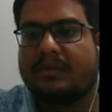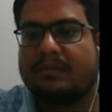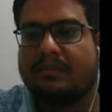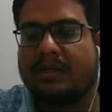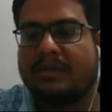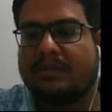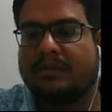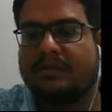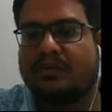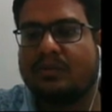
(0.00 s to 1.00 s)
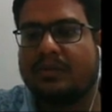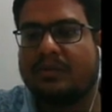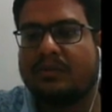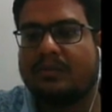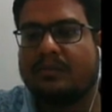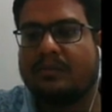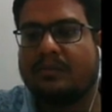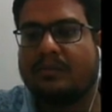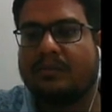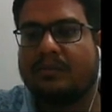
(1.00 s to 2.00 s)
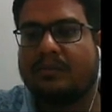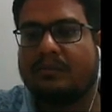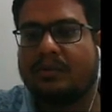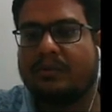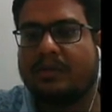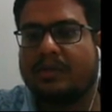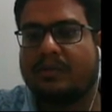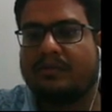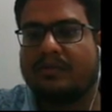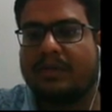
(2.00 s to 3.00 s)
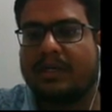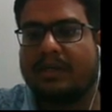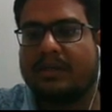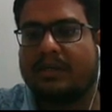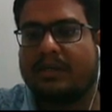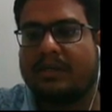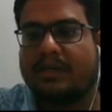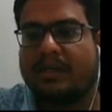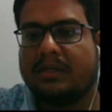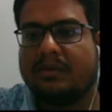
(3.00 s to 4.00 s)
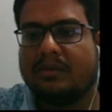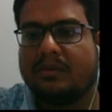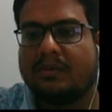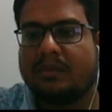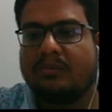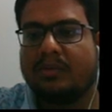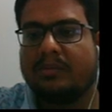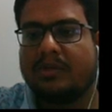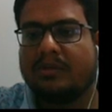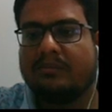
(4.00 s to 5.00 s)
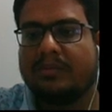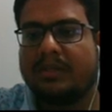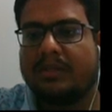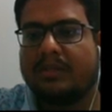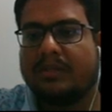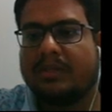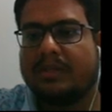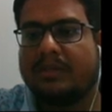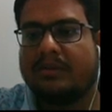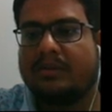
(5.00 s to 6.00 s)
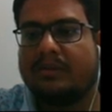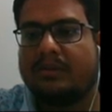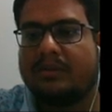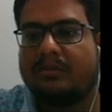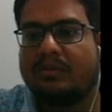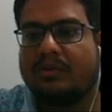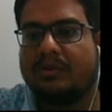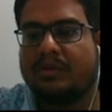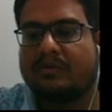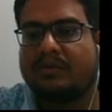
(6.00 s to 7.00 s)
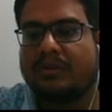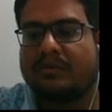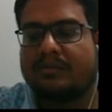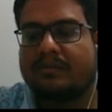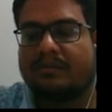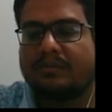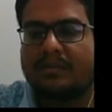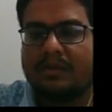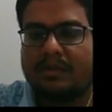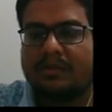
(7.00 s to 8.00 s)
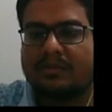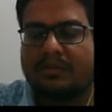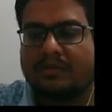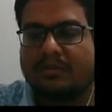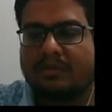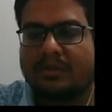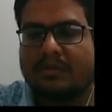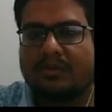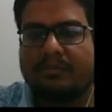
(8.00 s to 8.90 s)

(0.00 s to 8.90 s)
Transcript: minus 2 into probability of A into probability of B into probability of C. So this will be equal to